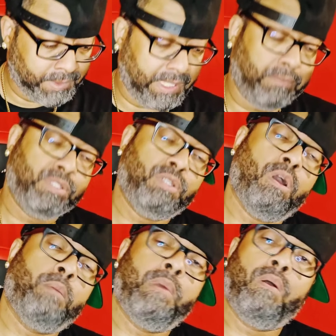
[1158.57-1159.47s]
they was
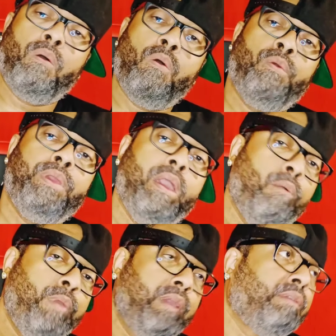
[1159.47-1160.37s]
talking about, oh yeah,
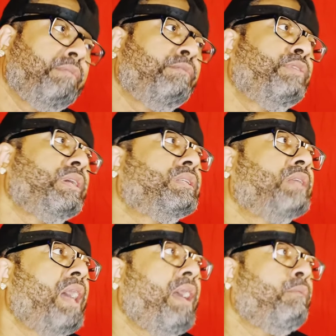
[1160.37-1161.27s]
we can fix
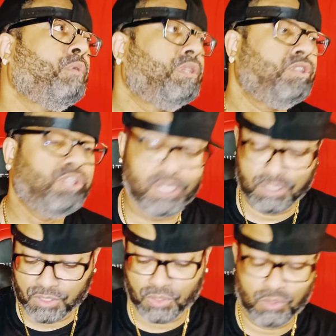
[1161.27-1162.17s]
that with the
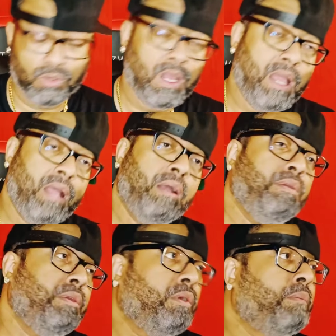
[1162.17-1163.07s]
Gen 2.
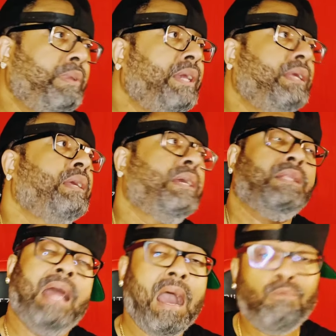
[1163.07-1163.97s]
You know what I mean?
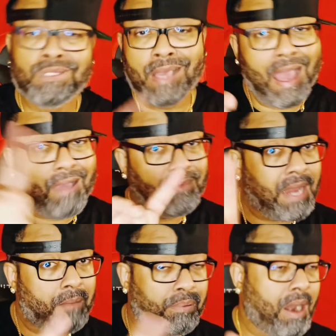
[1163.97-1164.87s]
Now I wasn't having
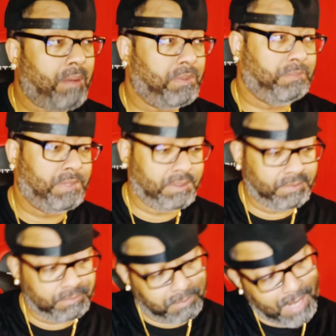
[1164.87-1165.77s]
that problem.
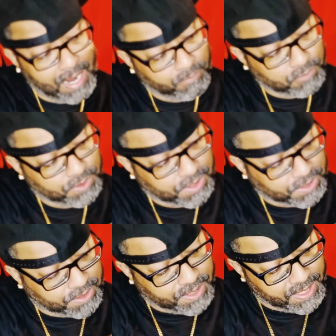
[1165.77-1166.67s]
Mine was just